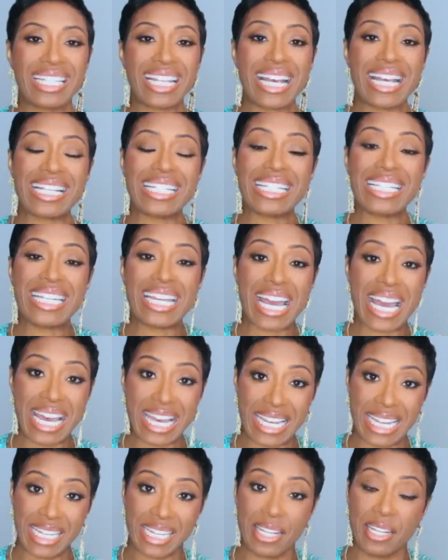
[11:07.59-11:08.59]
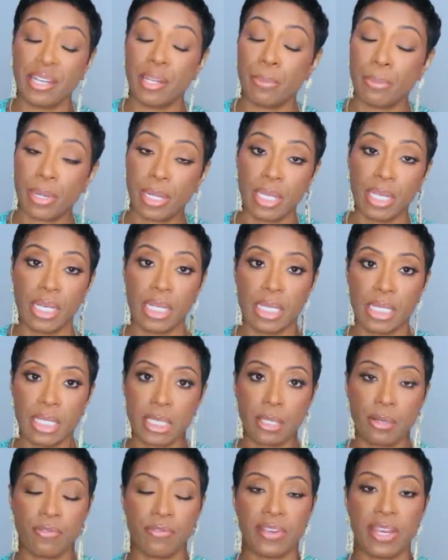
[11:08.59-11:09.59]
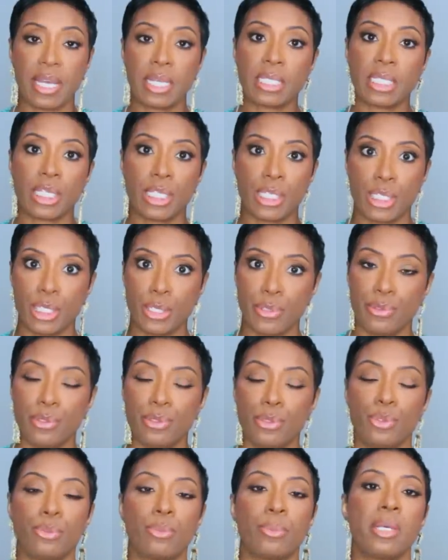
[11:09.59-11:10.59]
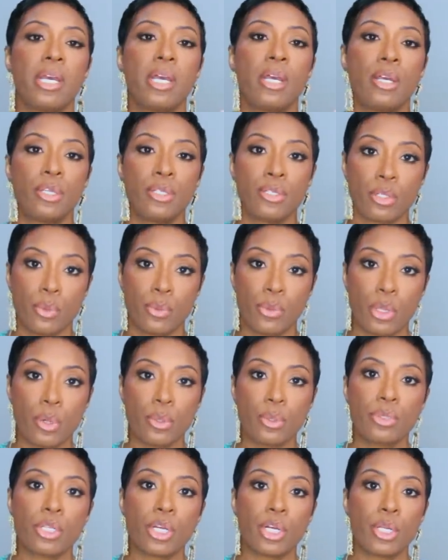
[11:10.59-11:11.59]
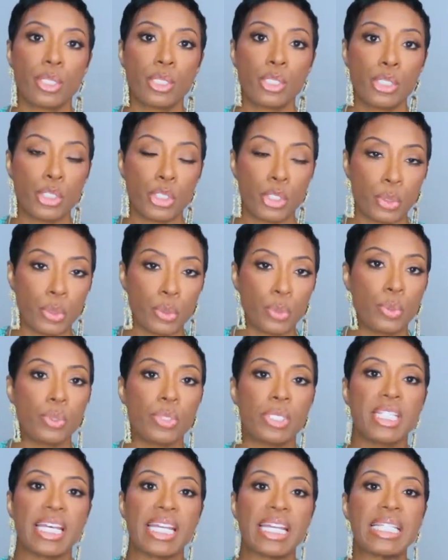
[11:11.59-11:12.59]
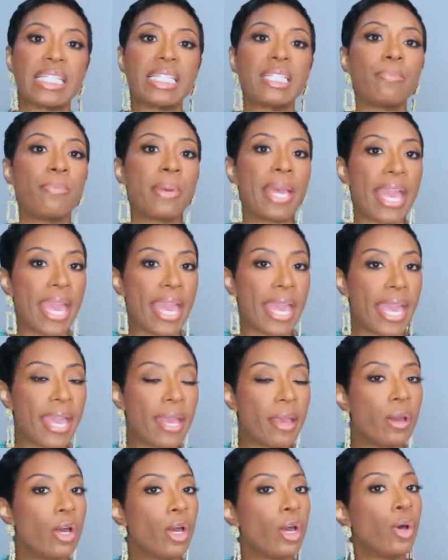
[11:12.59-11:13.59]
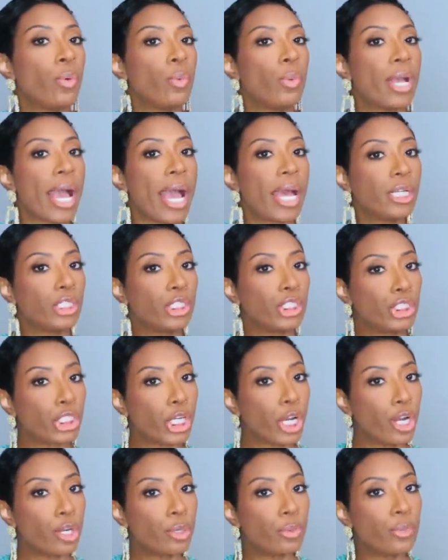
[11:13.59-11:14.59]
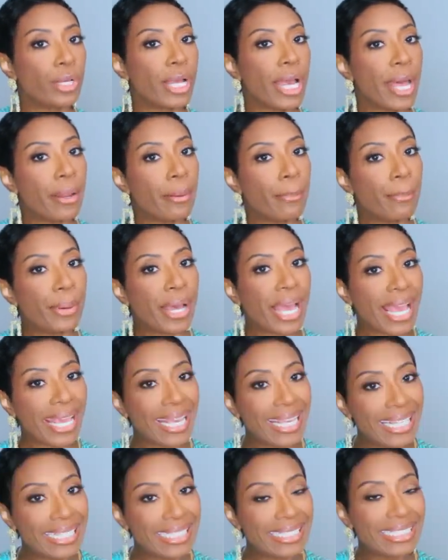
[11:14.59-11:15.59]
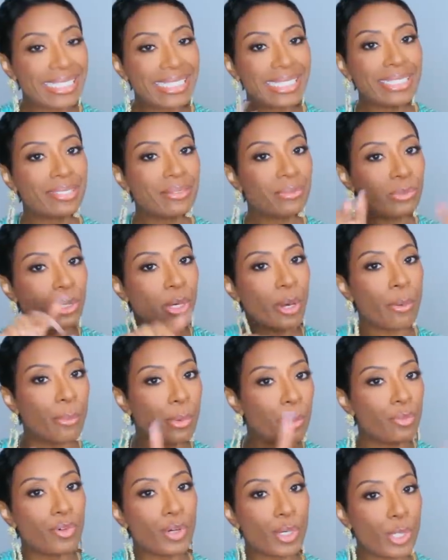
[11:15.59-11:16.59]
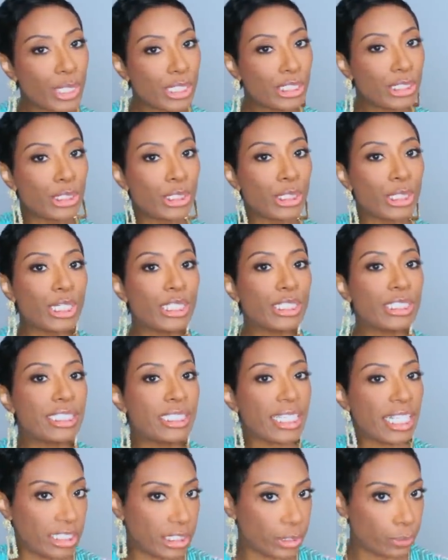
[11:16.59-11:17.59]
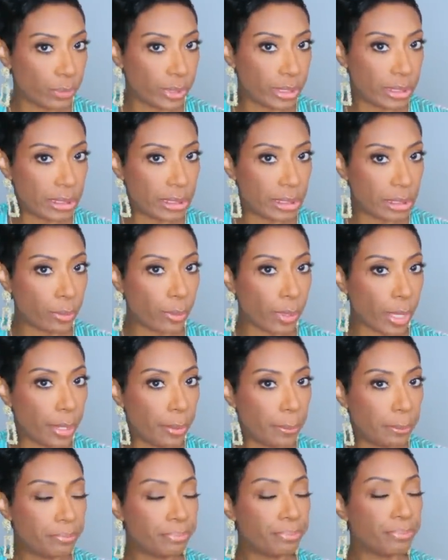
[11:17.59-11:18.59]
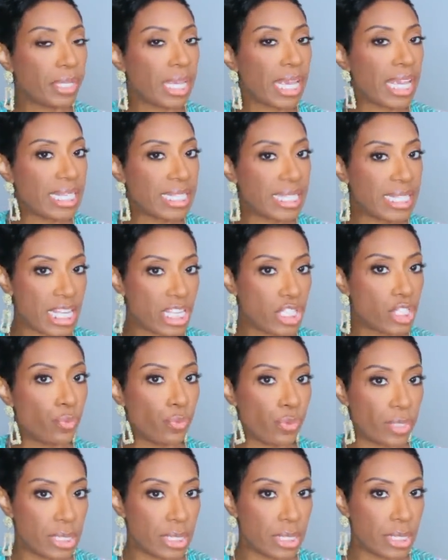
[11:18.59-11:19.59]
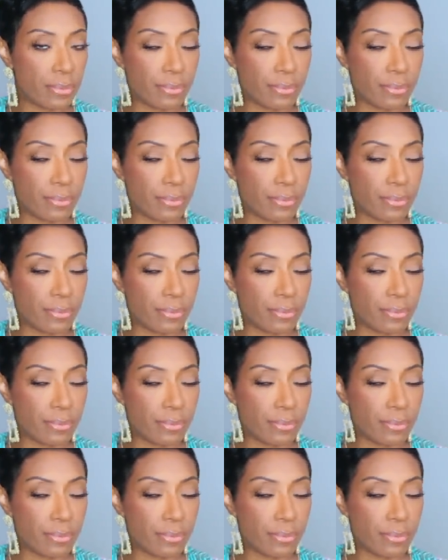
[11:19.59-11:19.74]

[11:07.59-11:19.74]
size 9. And they're probably going to sell fast because they're a dupe. So those are the shoes. That is the bag. We got the shirt. We got the pants. We're going to move on to accessories. Okay? Accessories.